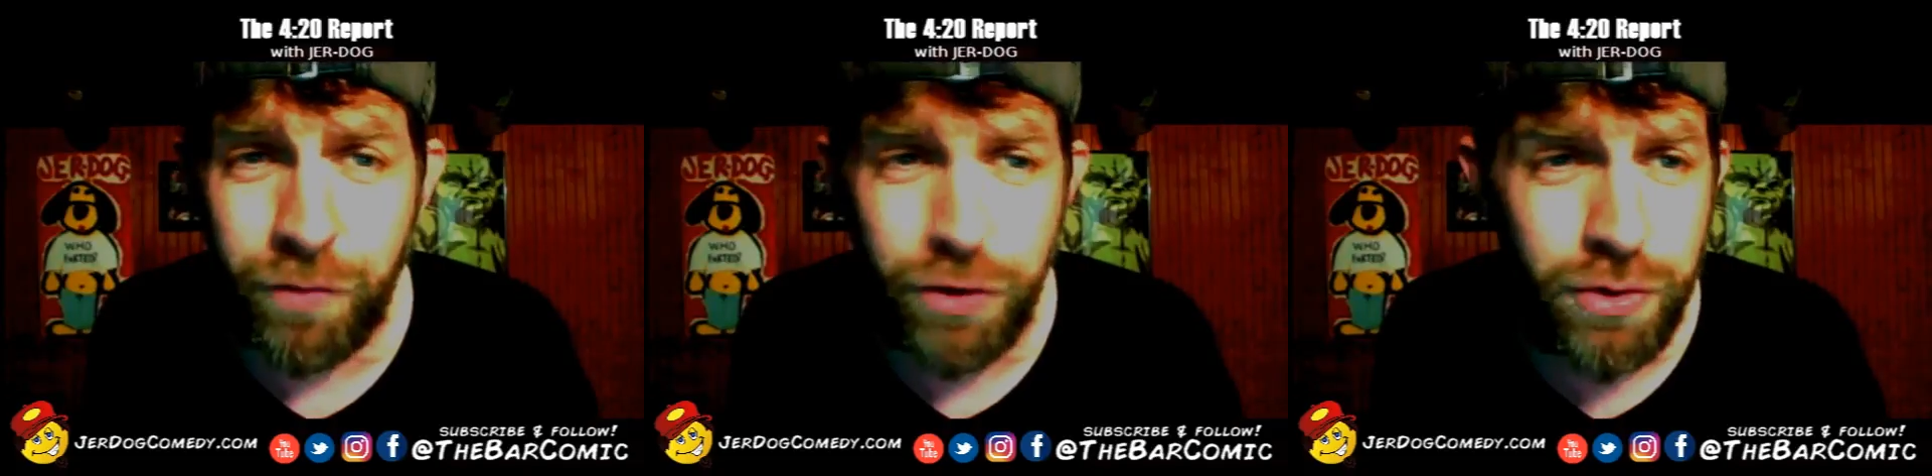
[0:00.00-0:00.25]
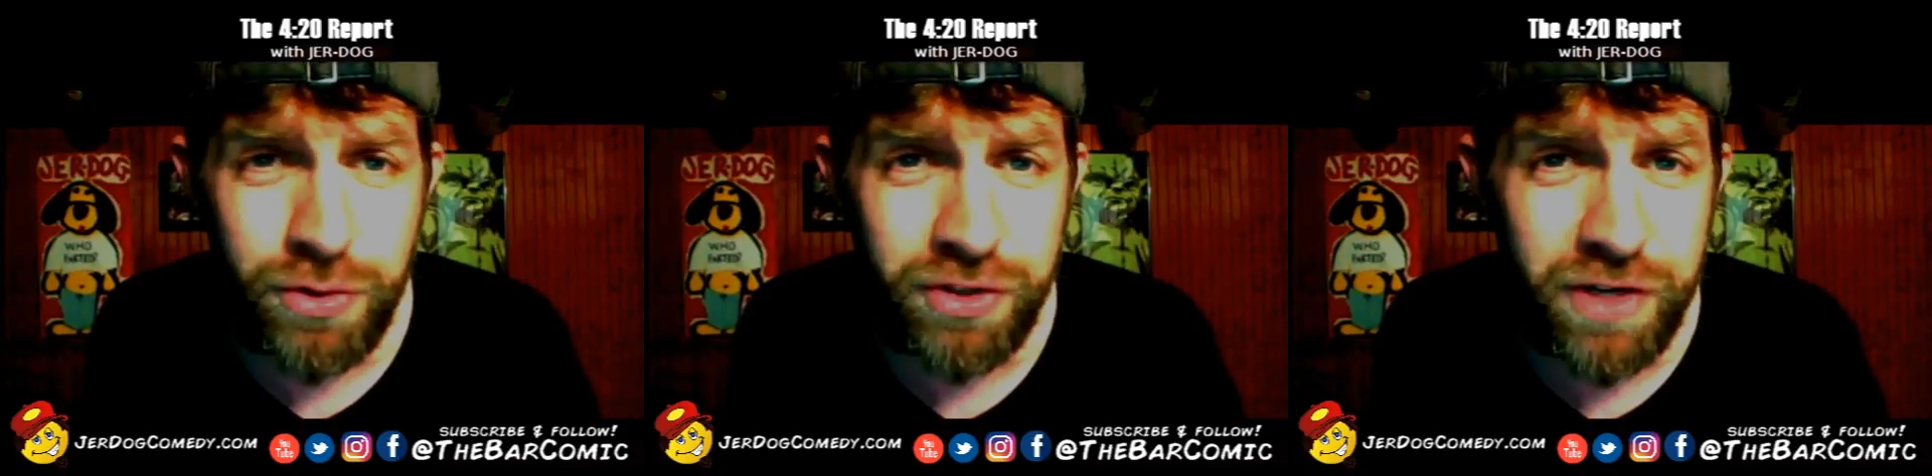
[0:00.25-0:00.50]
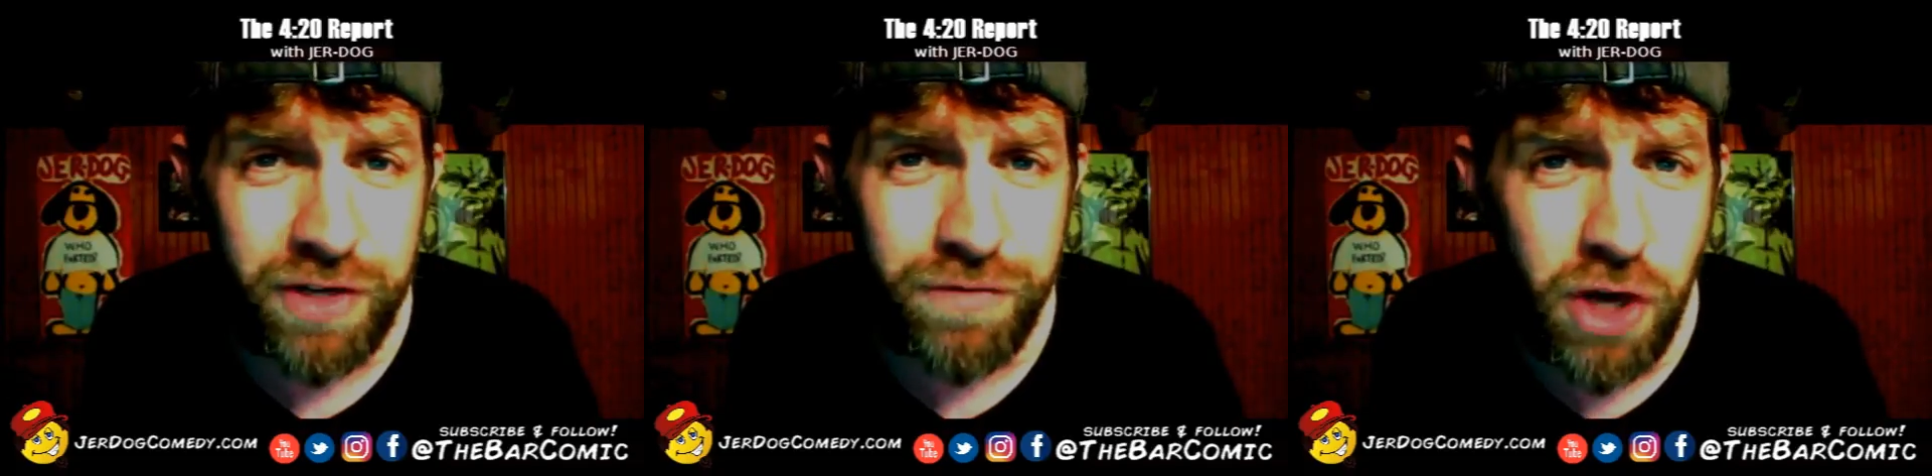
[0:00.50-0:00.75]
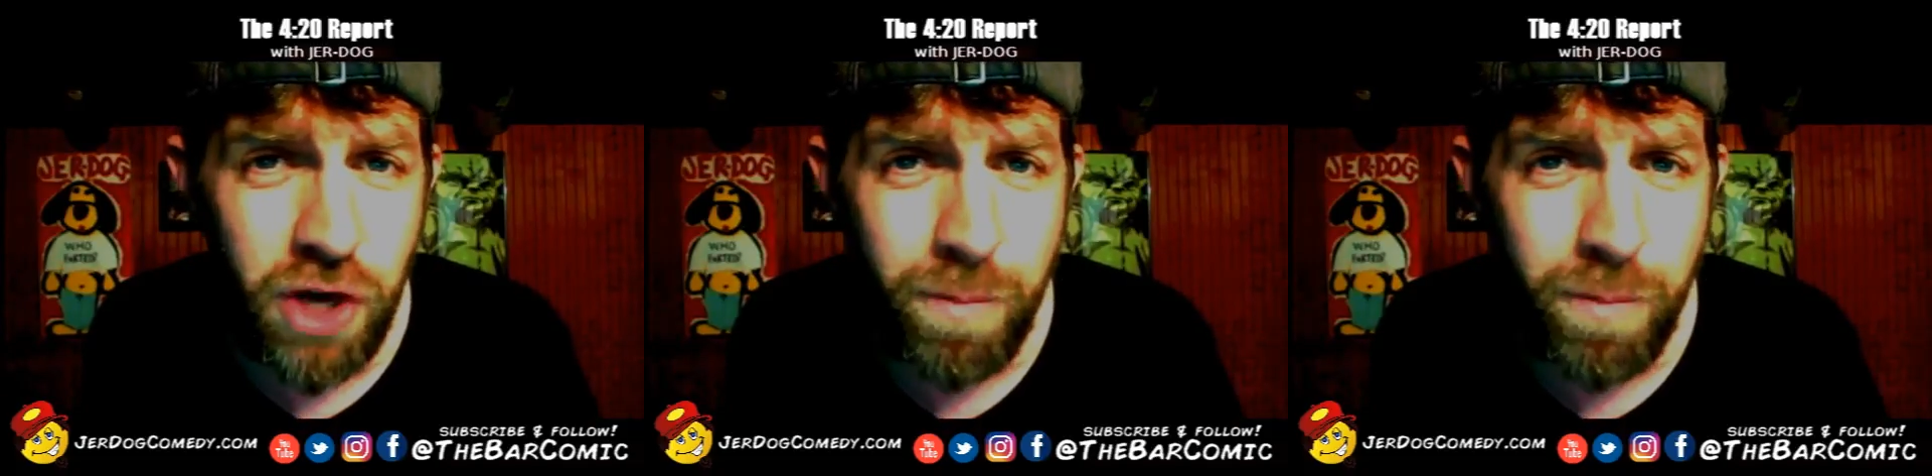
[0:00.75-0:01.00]
the New Year's Eve
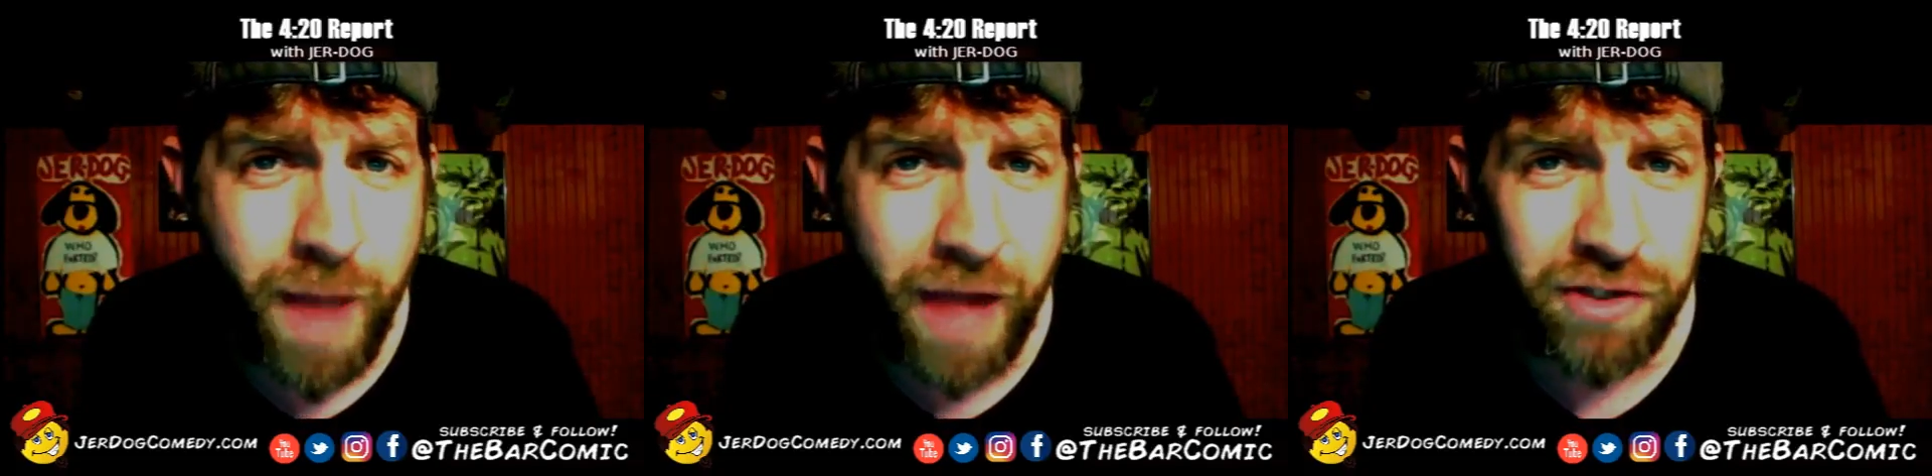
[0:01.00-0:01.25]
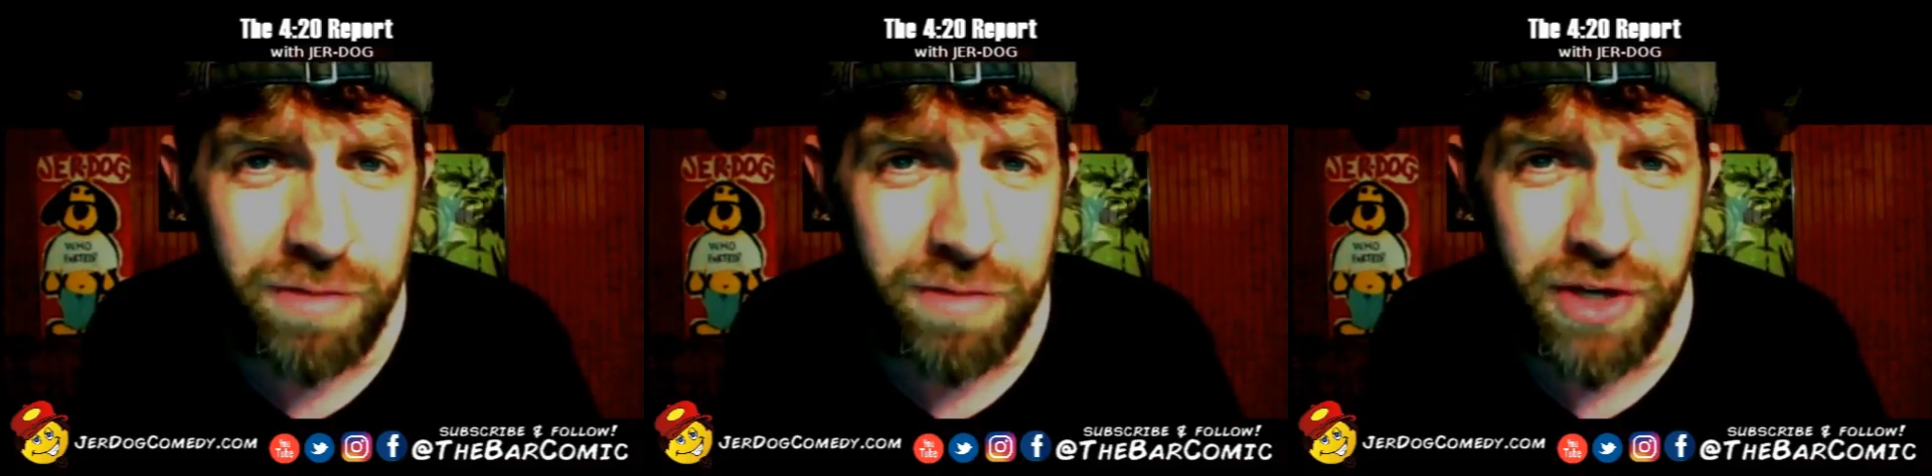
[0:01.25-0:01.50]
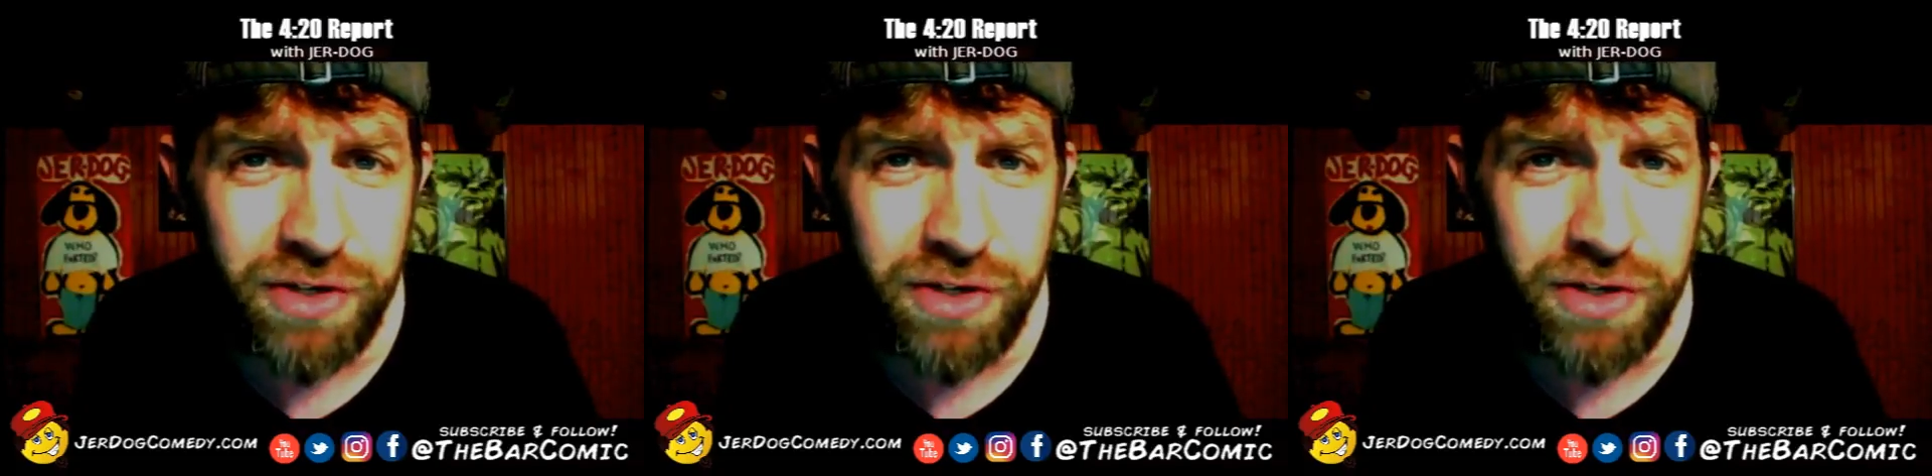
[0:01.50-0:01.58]
show in Gallatin,